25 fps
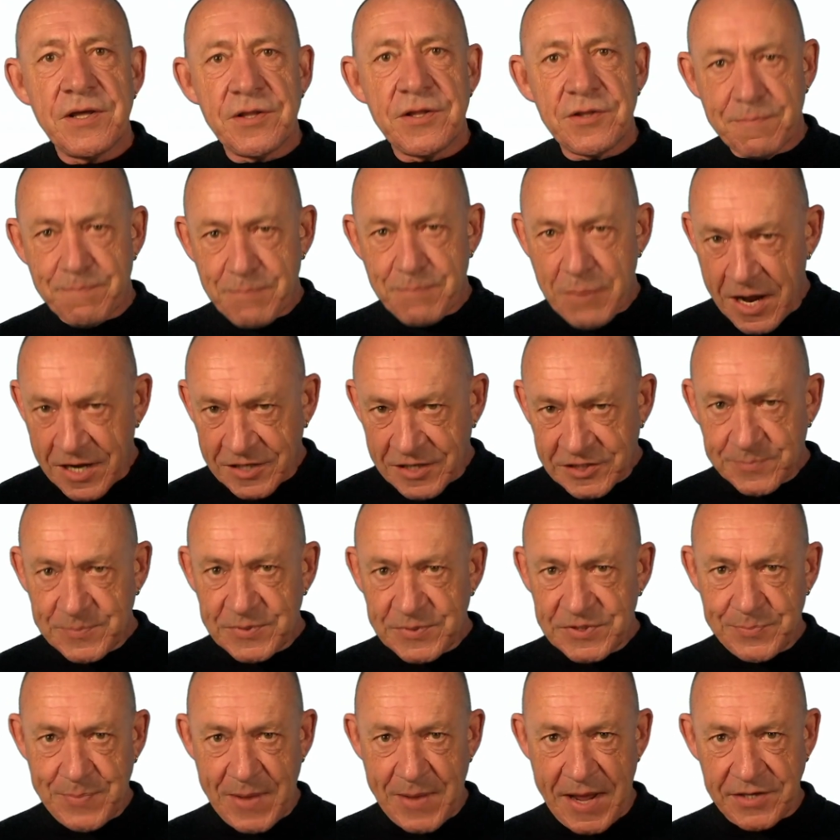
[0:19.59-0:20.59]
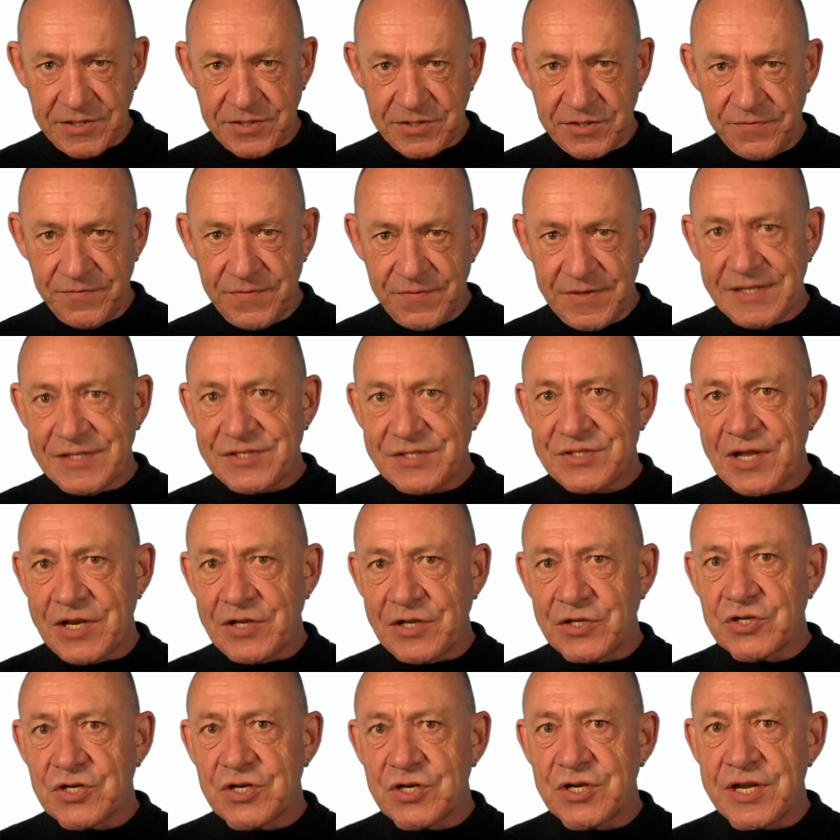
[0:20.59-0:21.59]
The past perspective
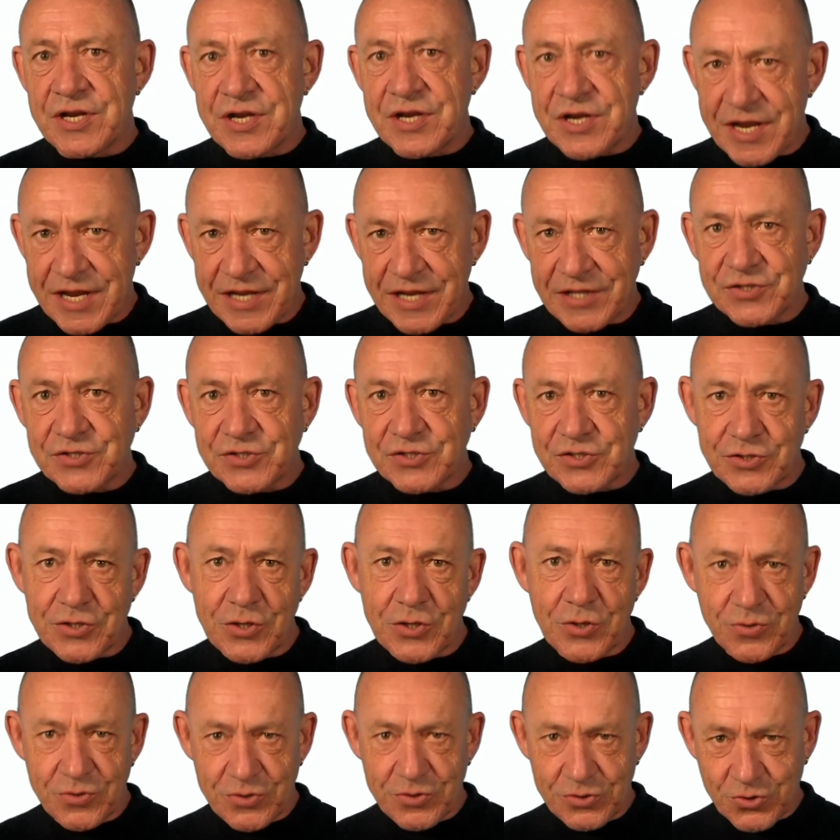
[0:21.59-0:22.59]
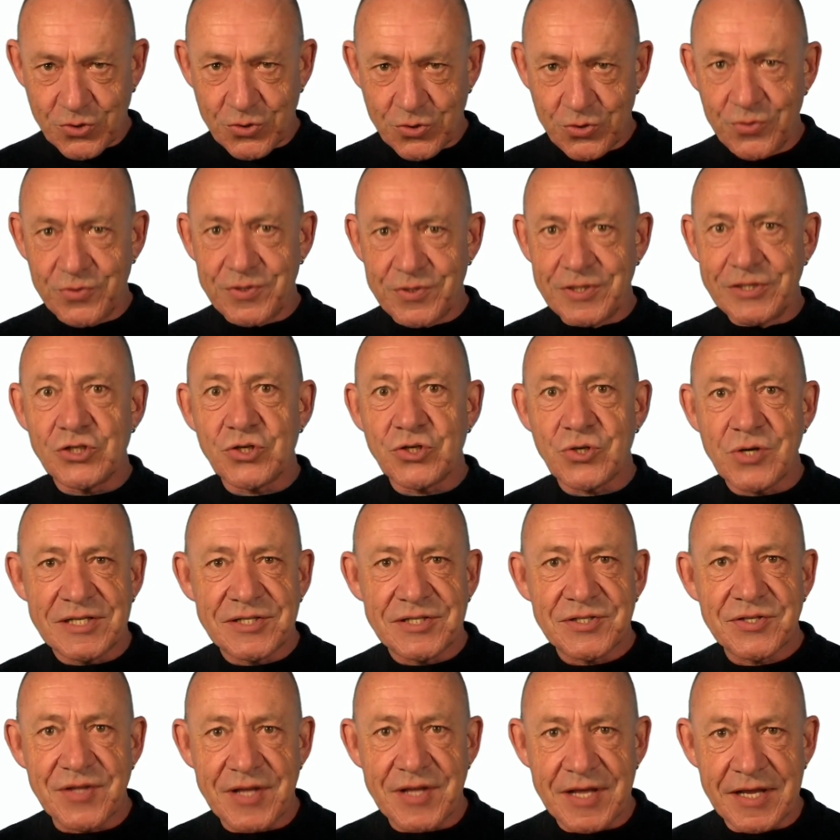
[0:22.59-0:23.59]
essentially needs to know the truth and
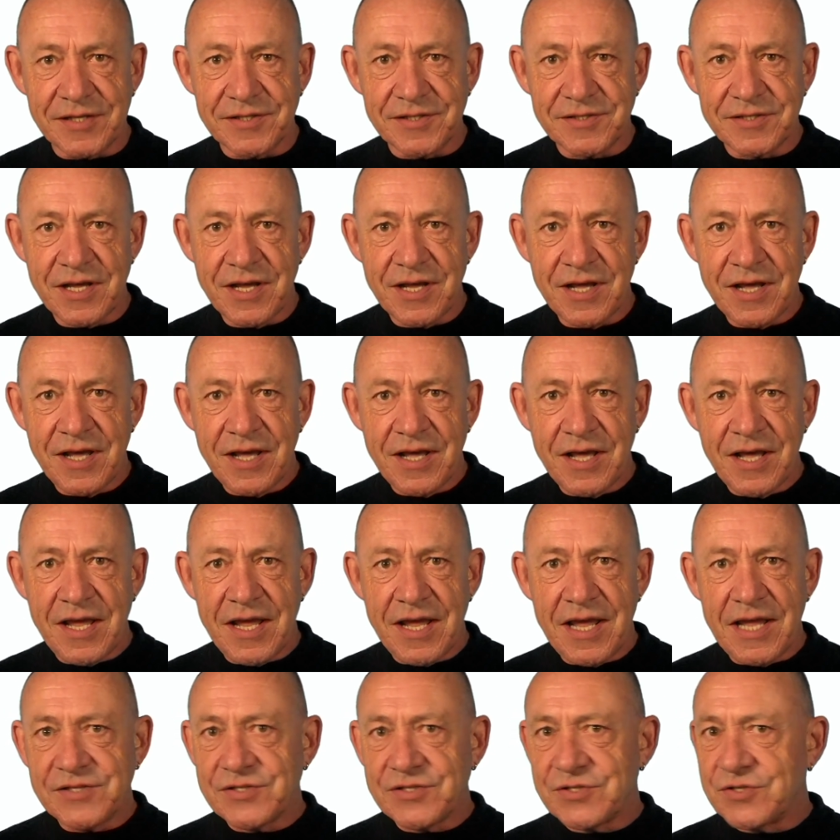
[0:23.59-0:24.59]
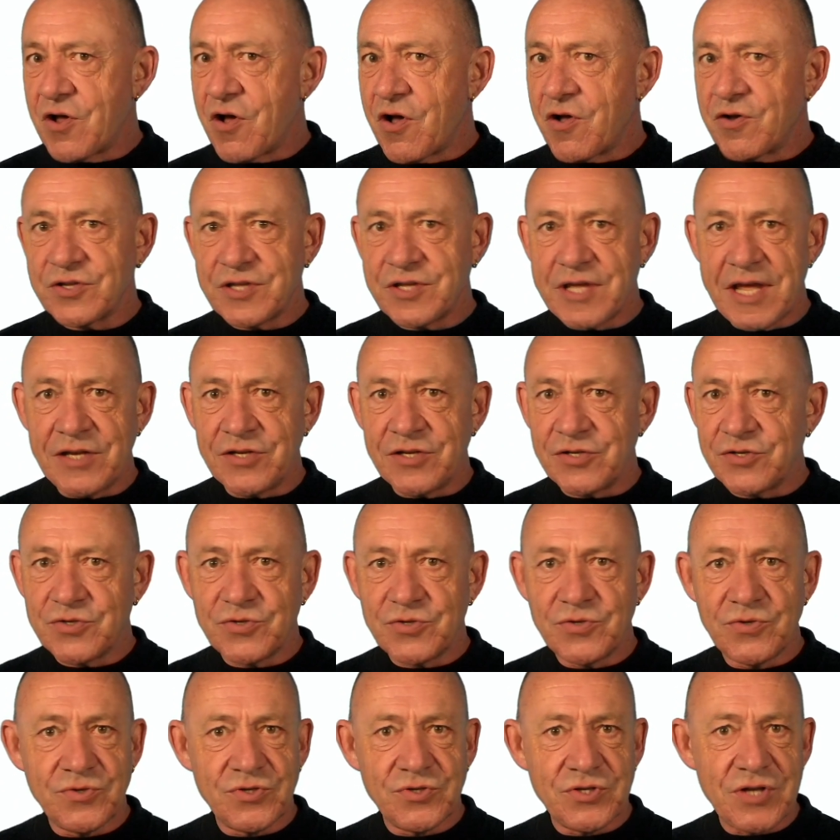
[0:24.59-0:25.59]
trust things. It's not going
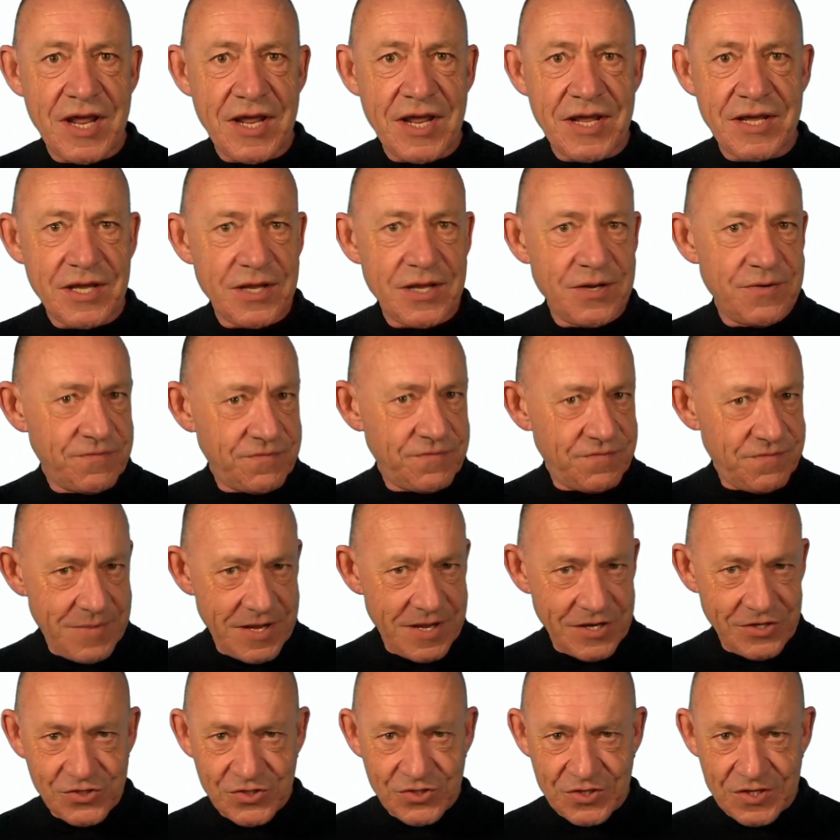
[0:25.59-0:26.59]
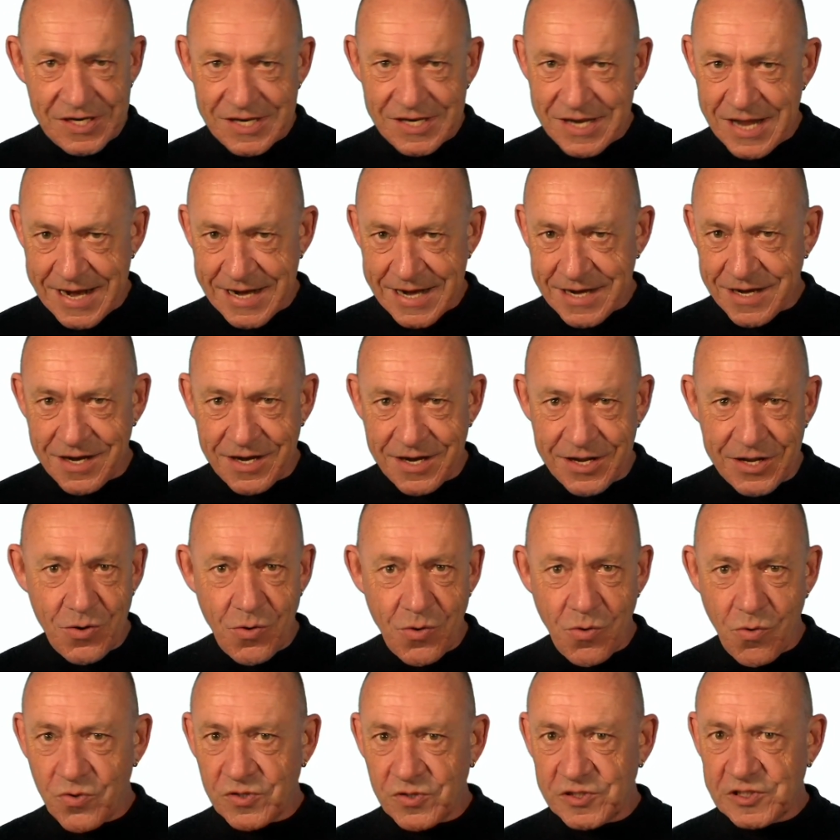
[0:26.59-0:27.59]
to take information lightly
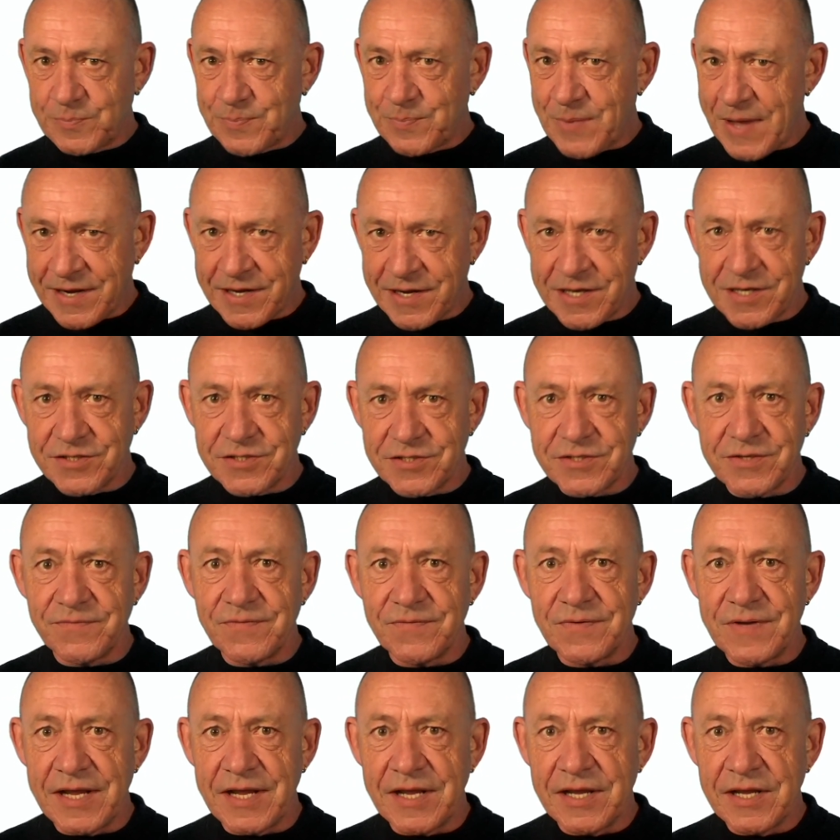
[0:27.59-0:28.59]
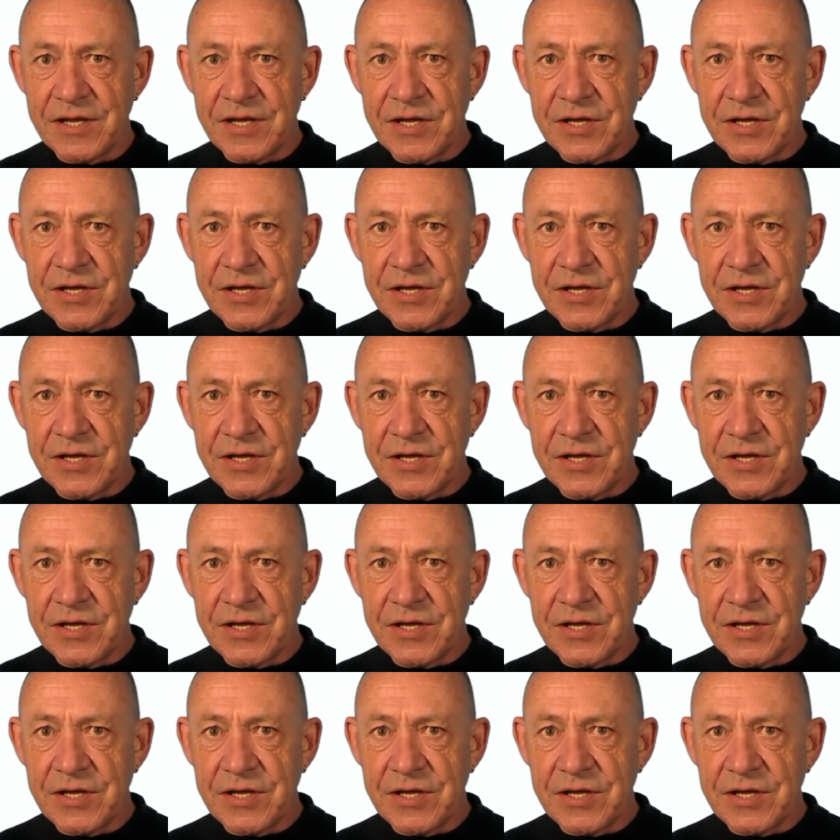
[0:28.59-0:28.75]
or speculatively.